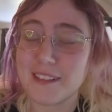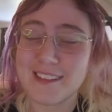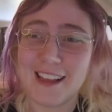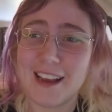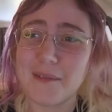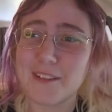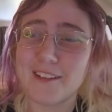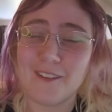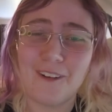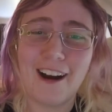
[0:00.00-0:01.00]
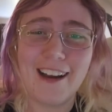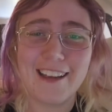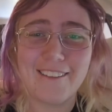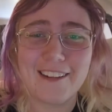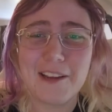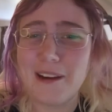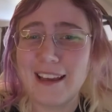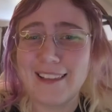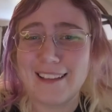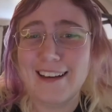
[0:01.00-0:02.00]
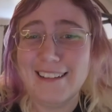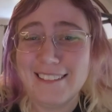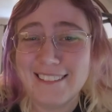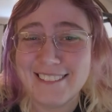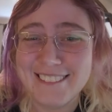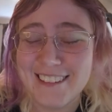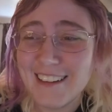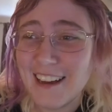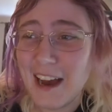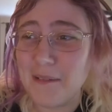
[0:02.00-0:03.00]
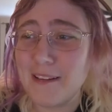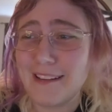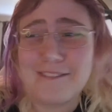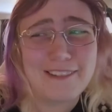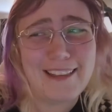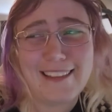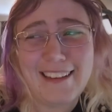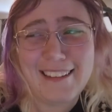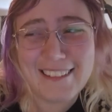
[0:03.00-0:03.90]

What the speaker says: It's like, I'm sorry, what are you? A new Hitler? I mean, really?